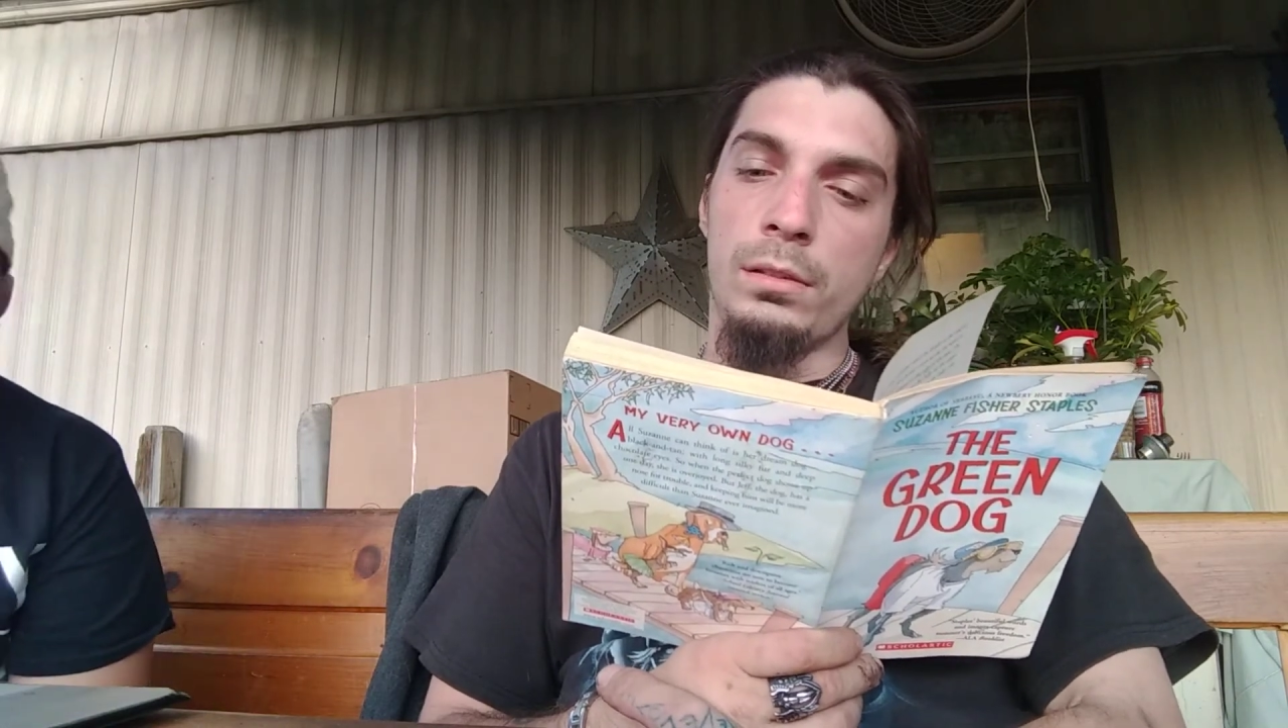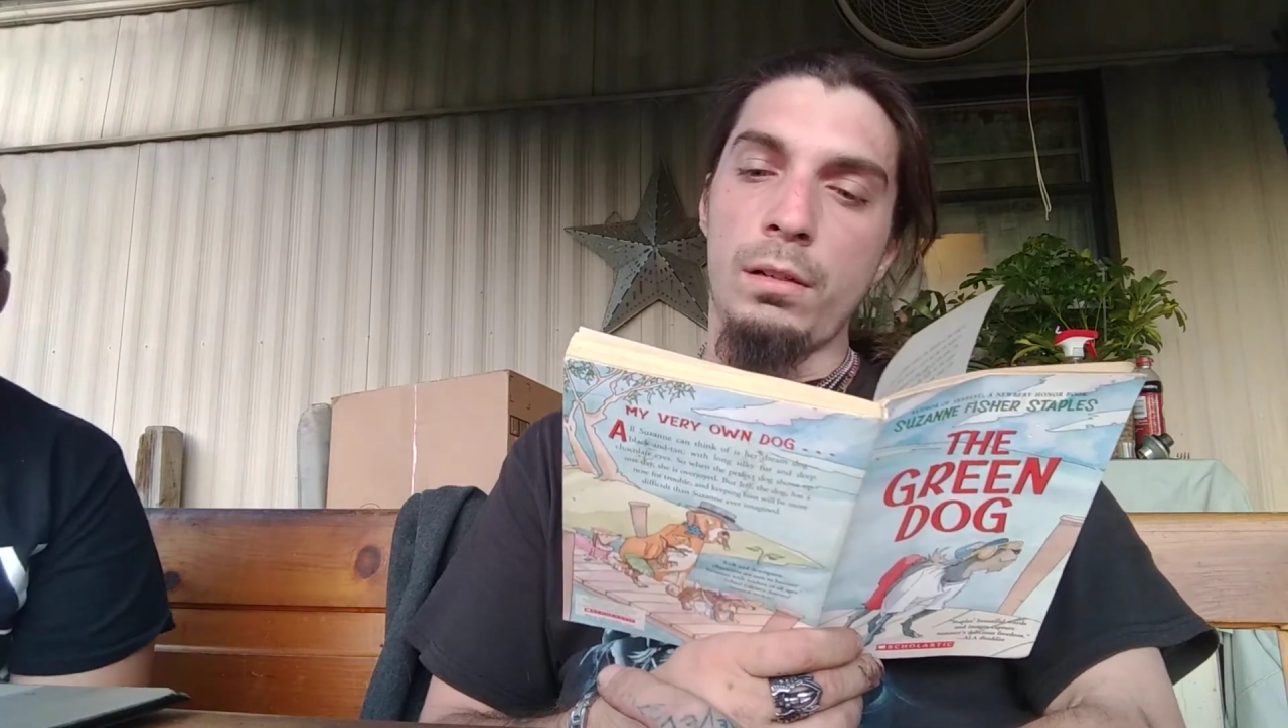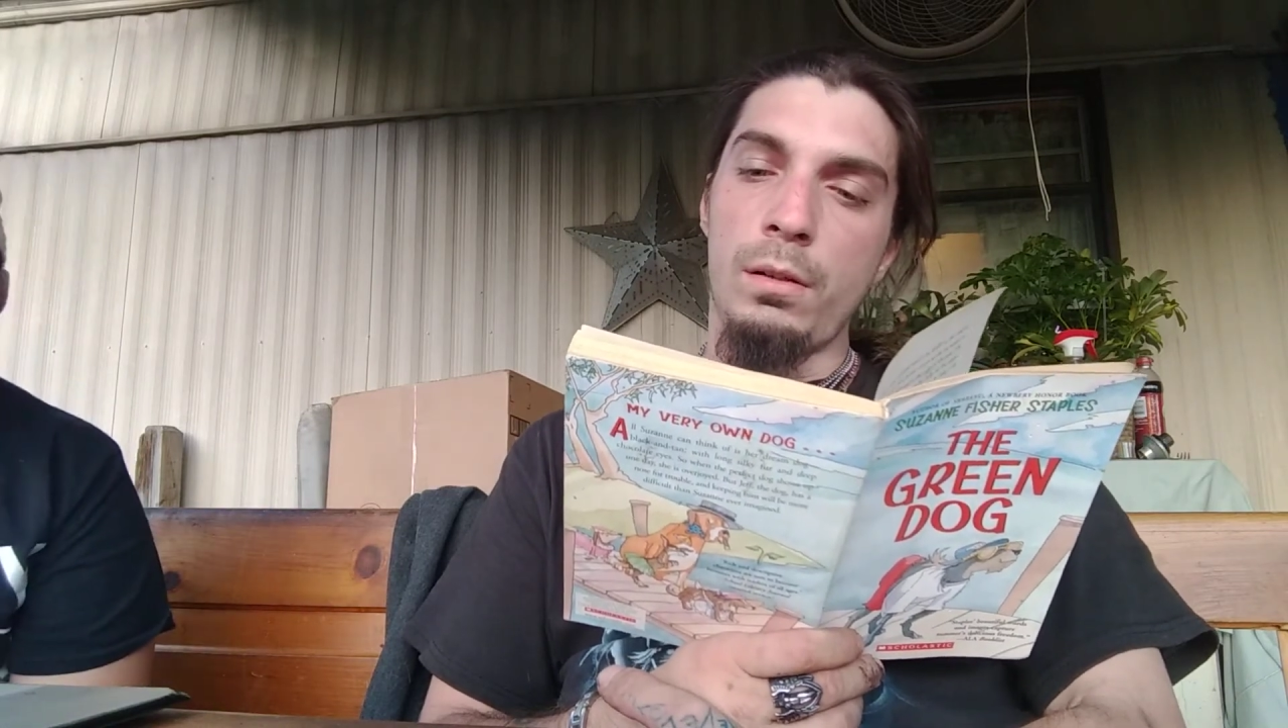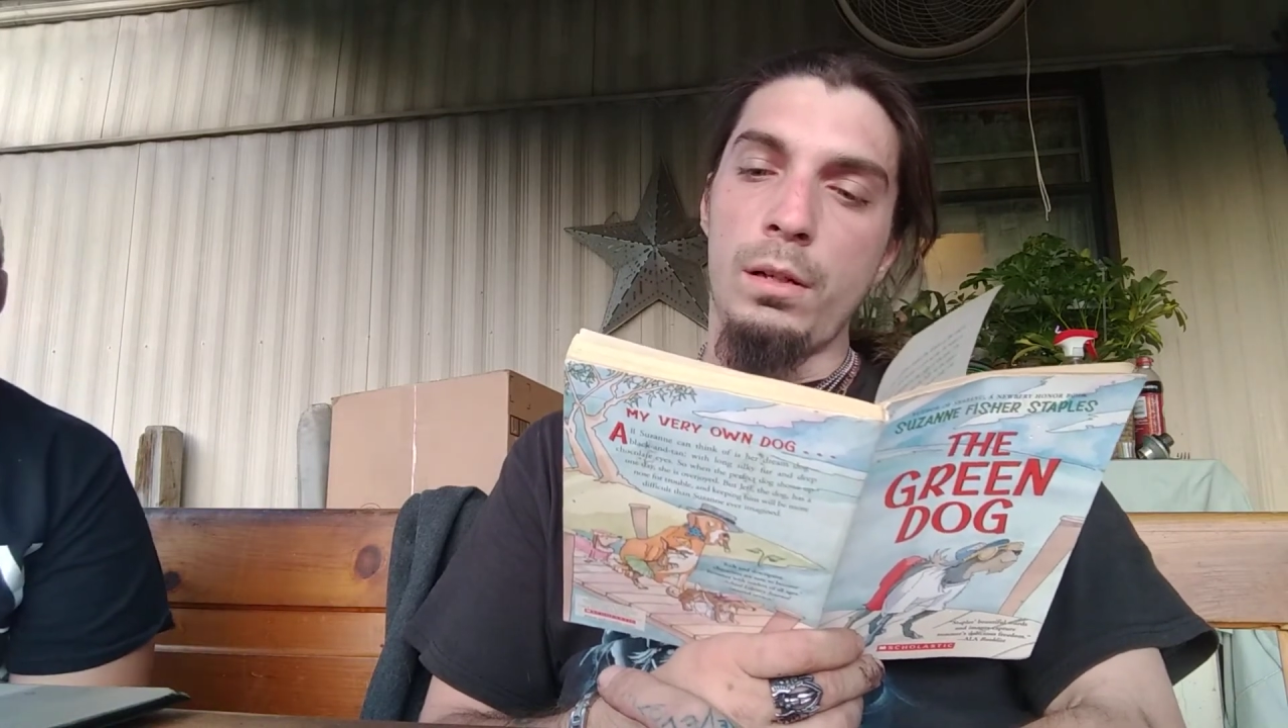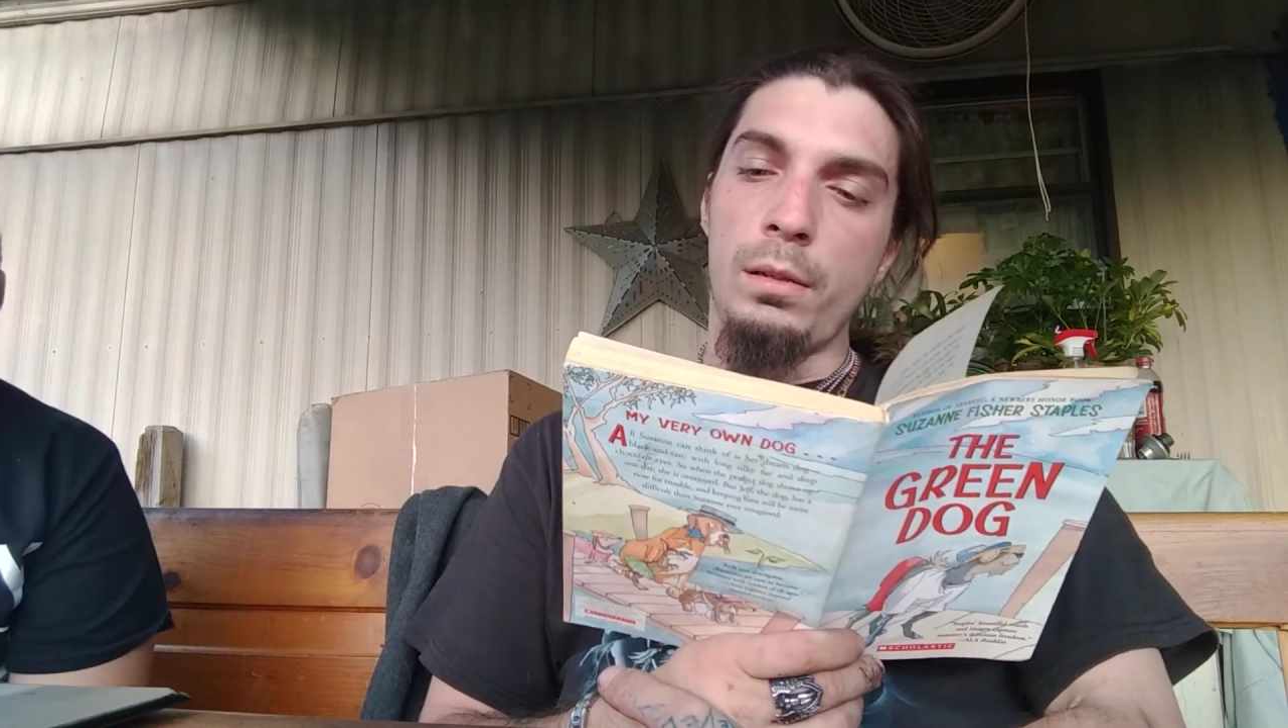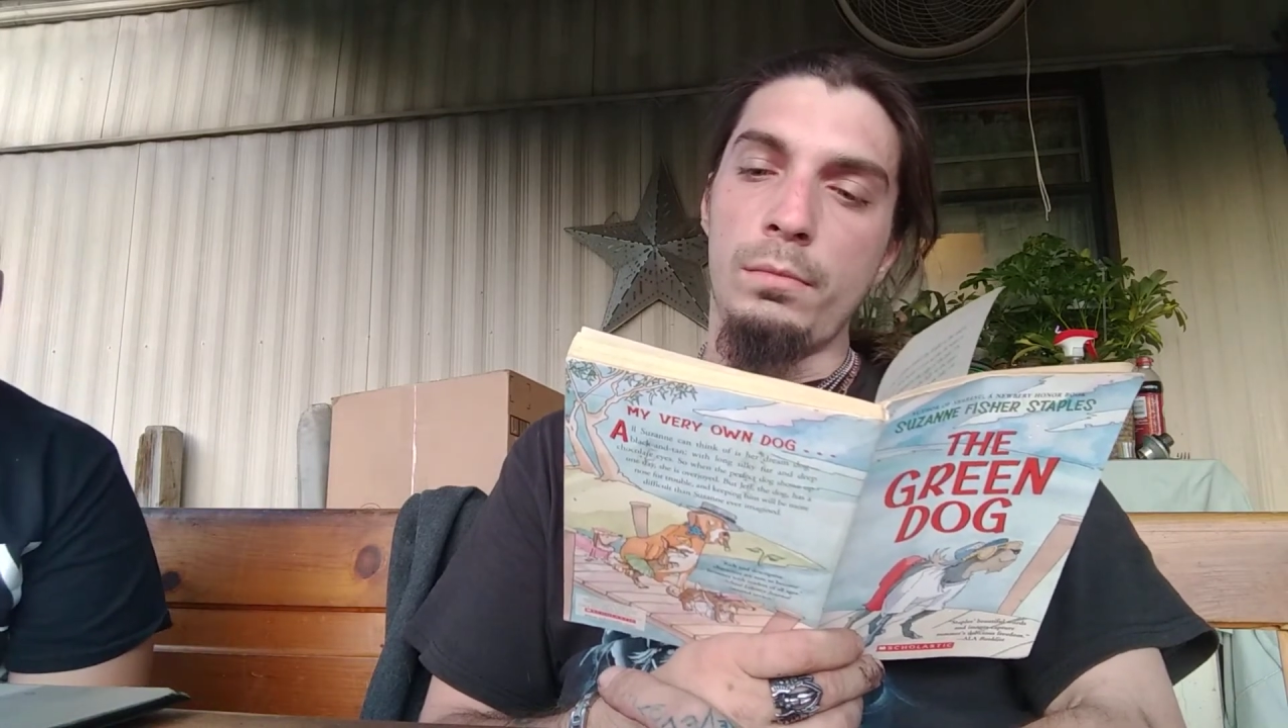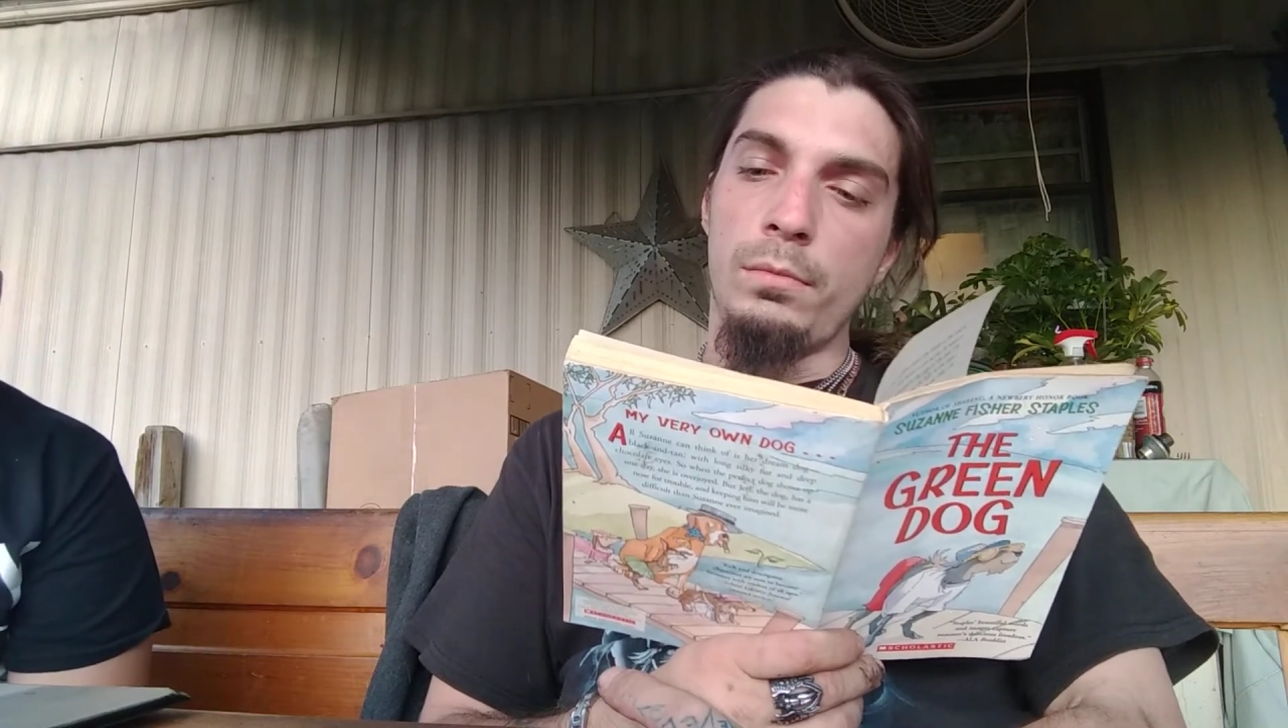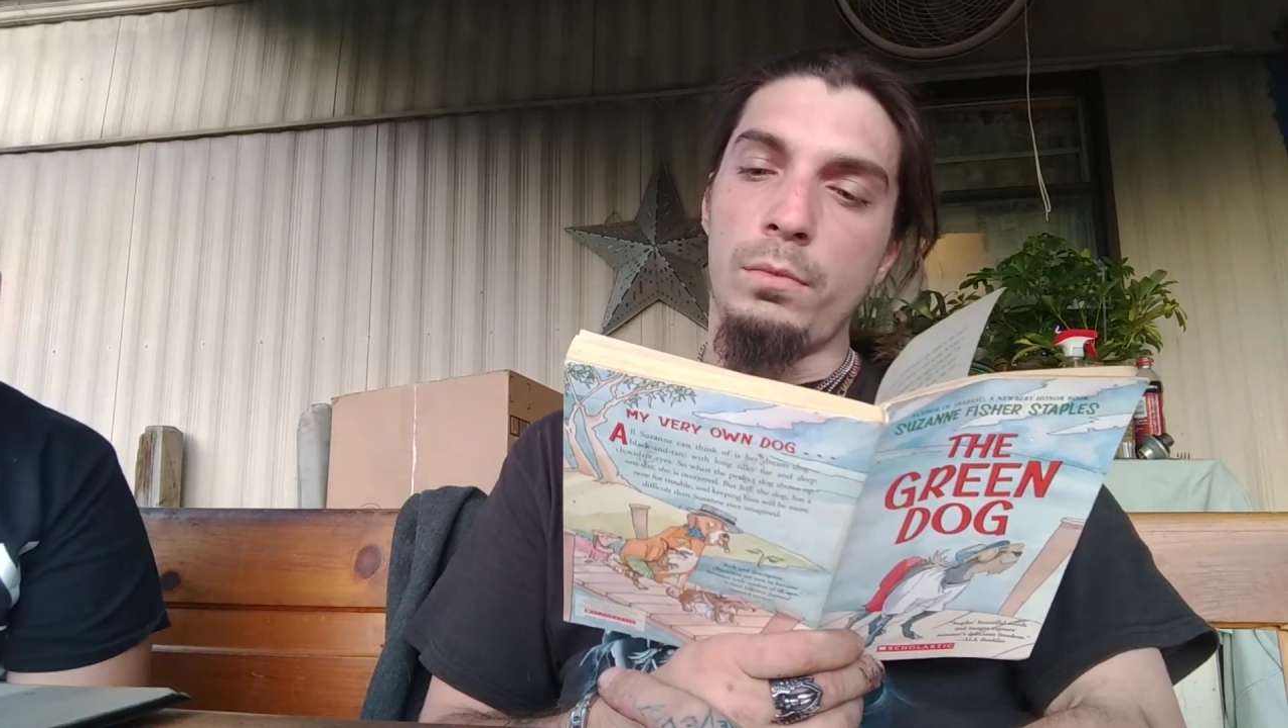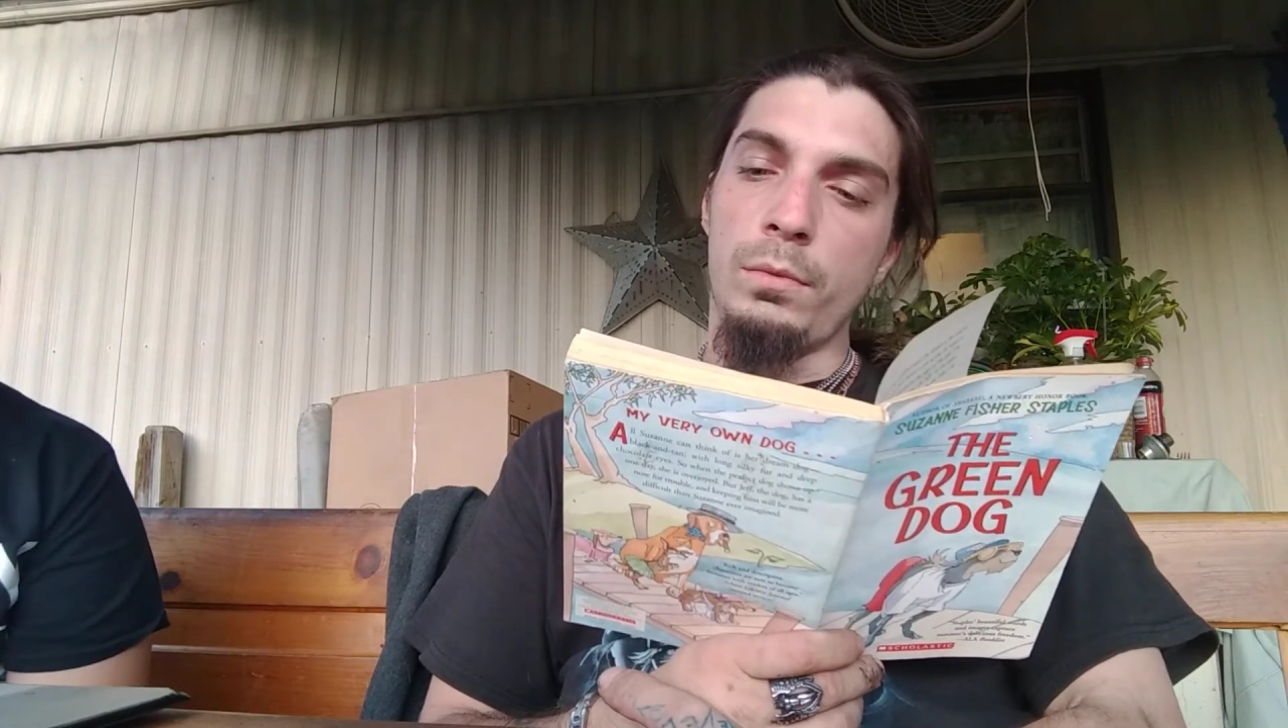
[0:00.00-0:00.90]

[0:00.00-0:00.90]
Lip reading: to grow up